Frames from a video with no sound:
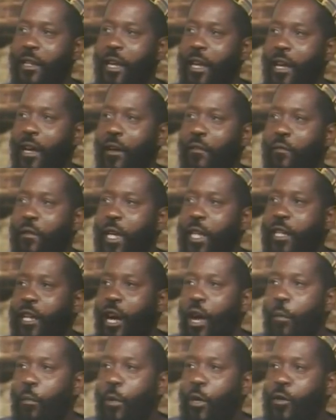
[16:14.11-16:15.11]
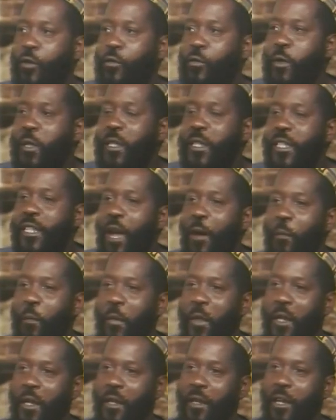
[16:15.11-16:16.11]
They have not come out with
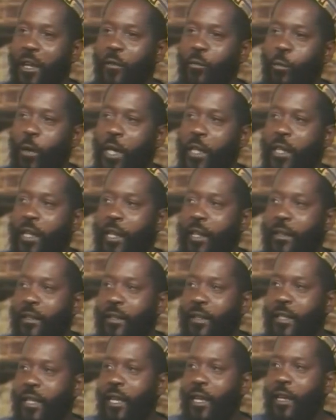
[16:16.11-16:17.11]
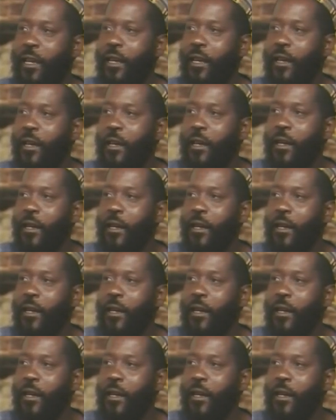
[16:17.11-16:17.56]
something that one can say